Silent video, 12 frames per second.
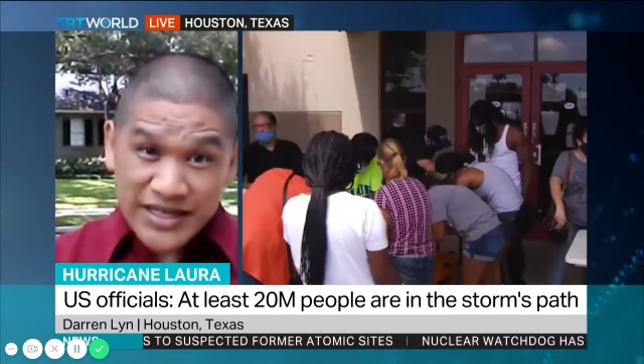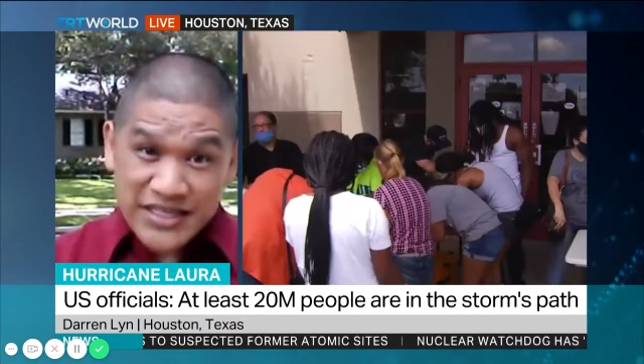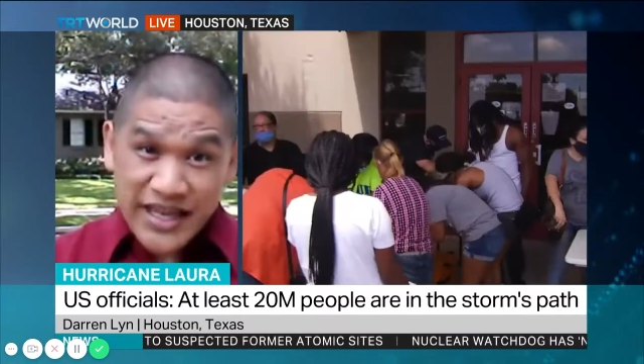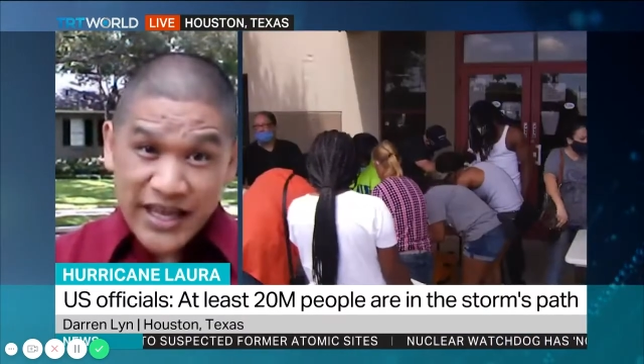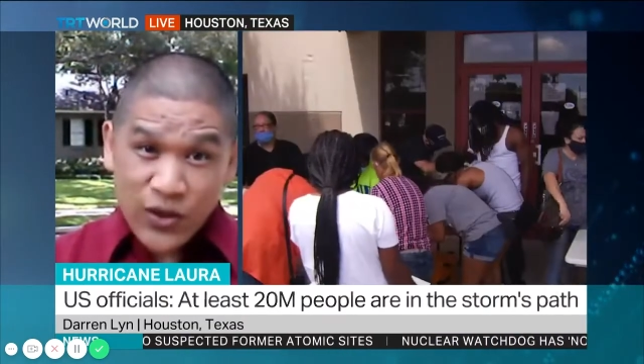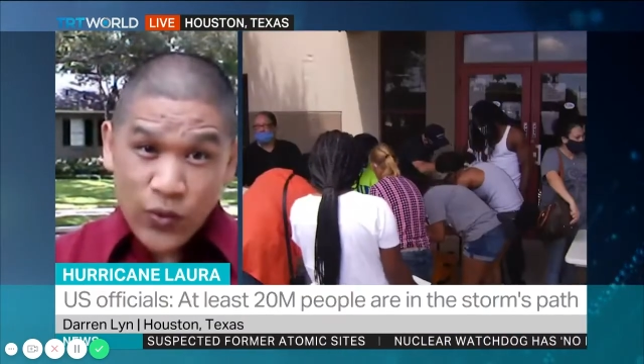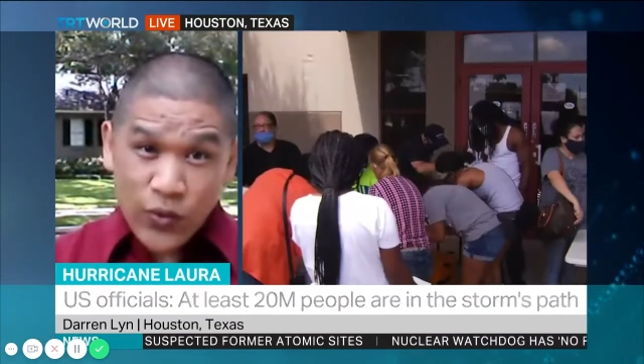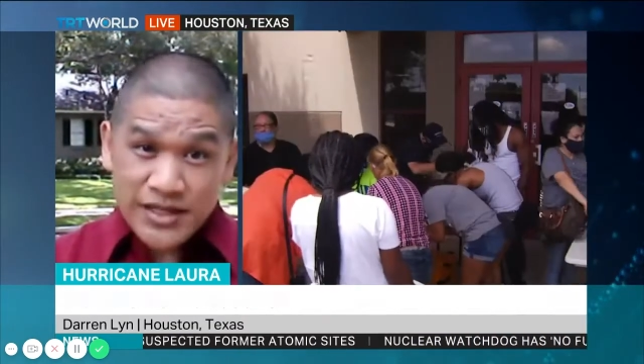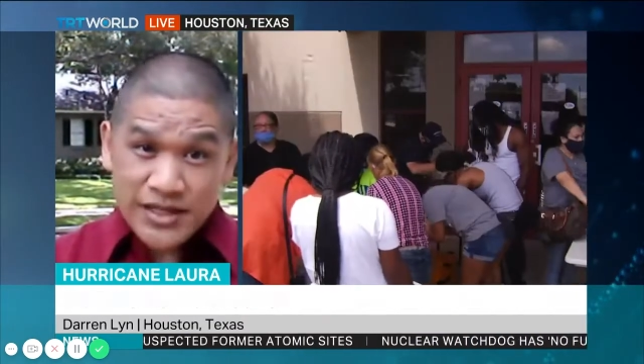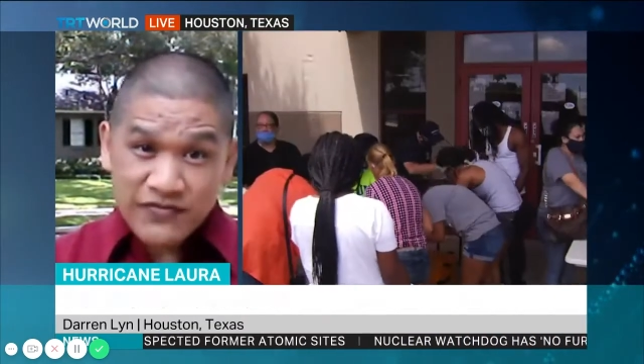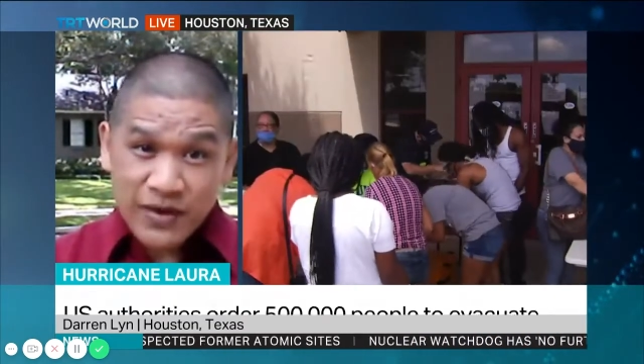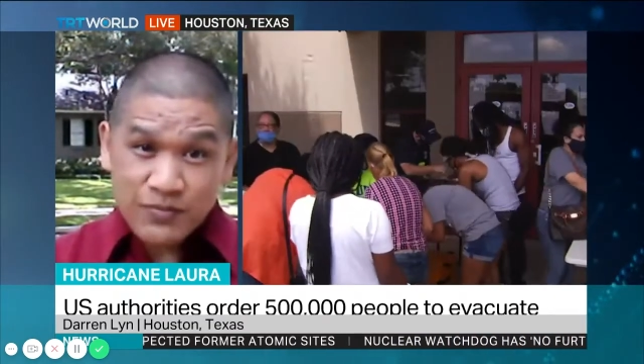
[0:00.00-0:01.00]
will
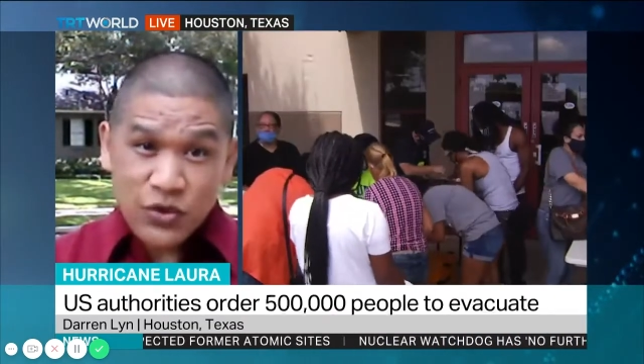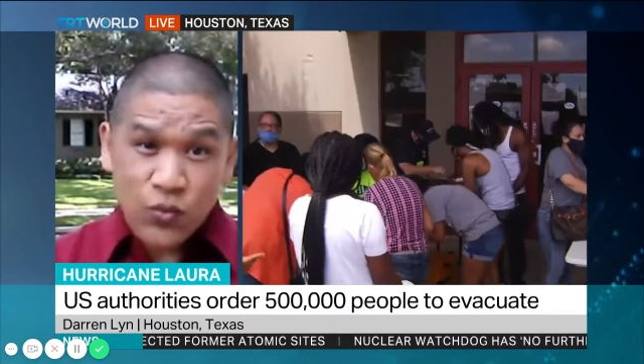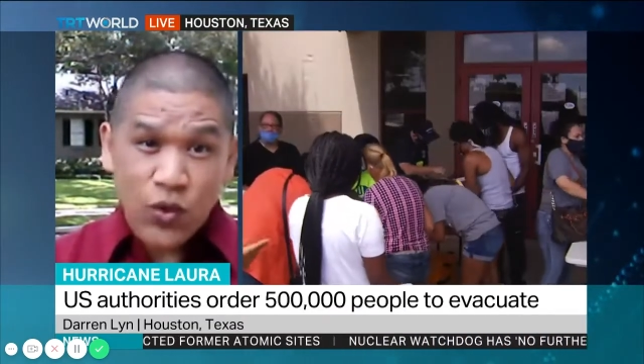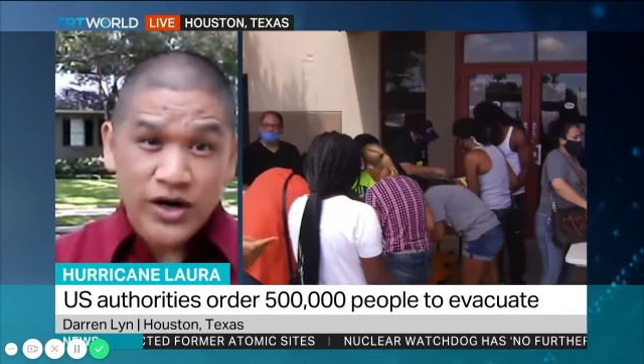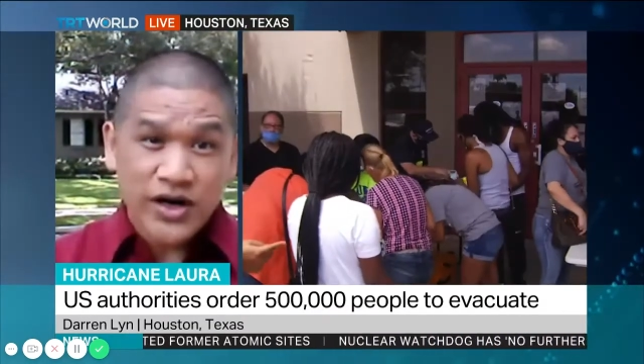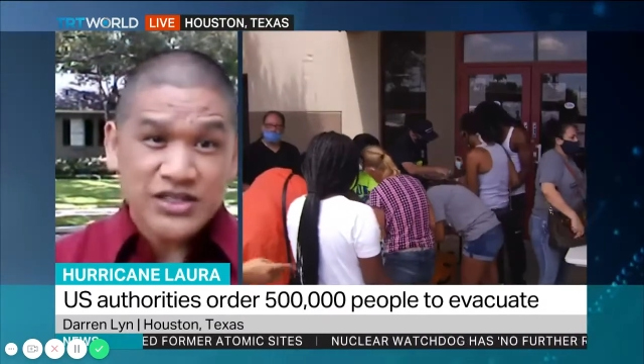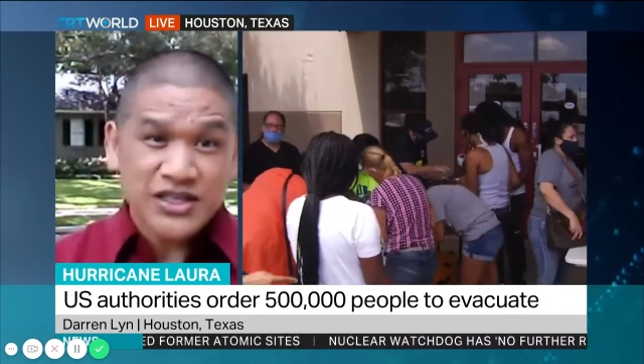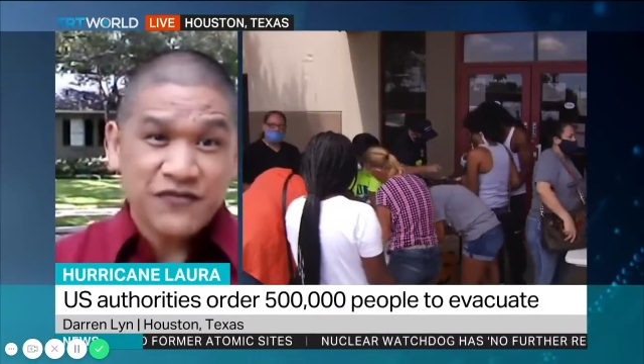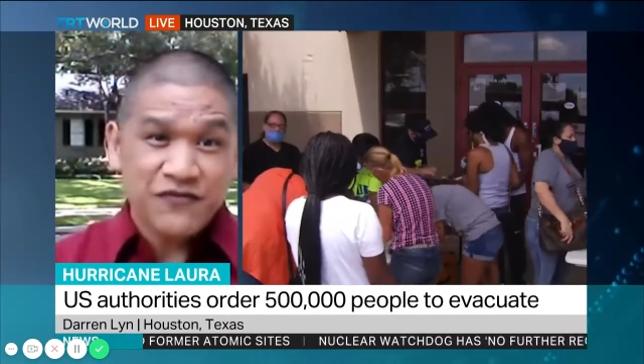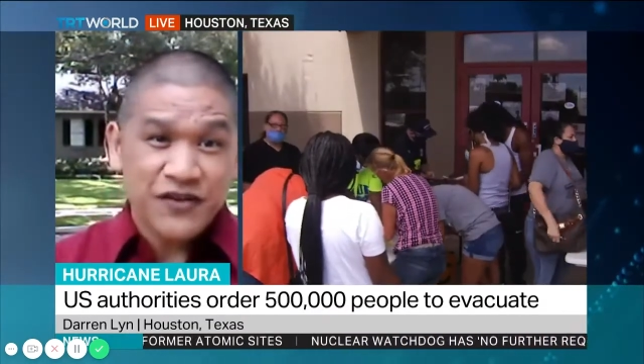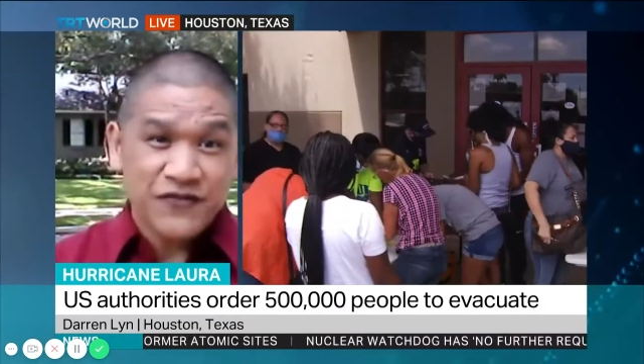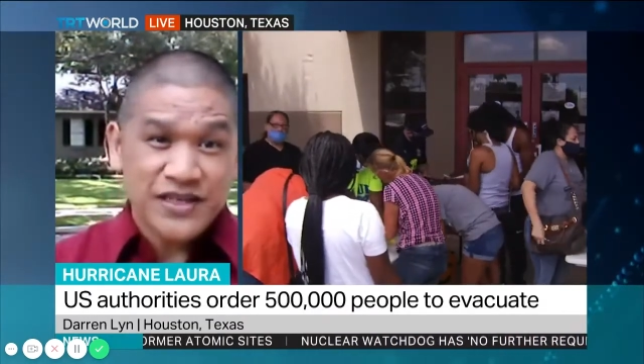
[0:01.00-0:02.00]
entail winds of up to
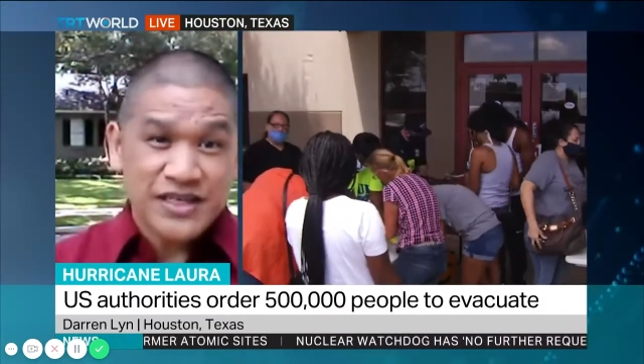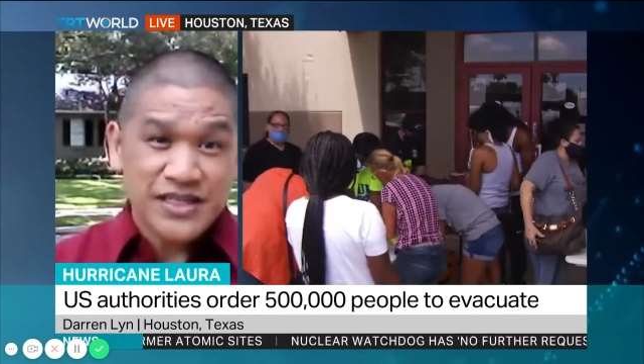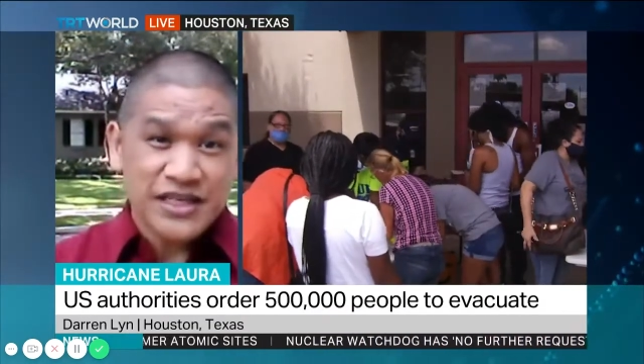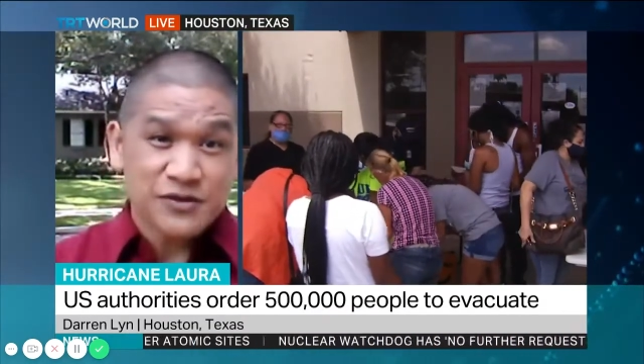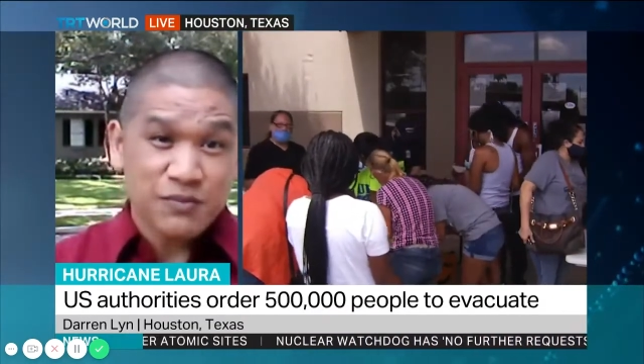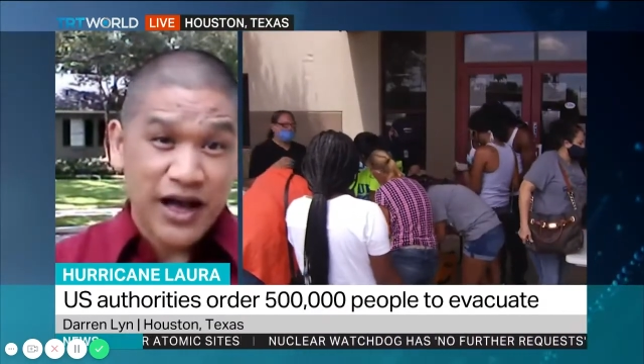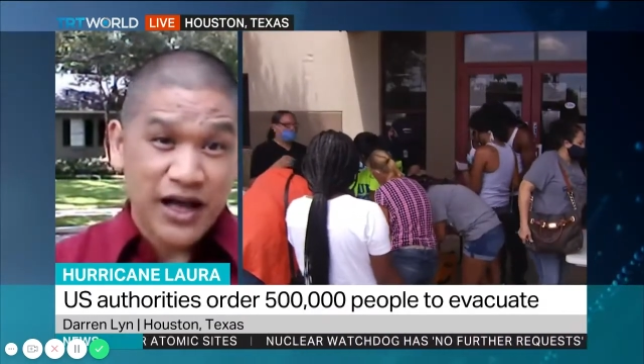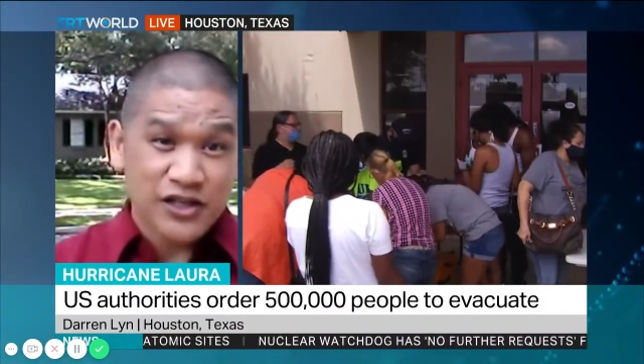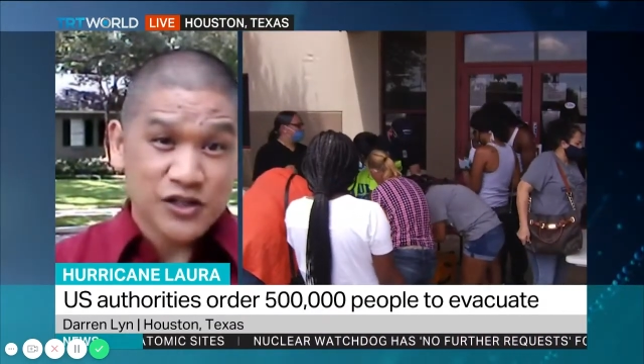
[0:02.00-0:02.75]
156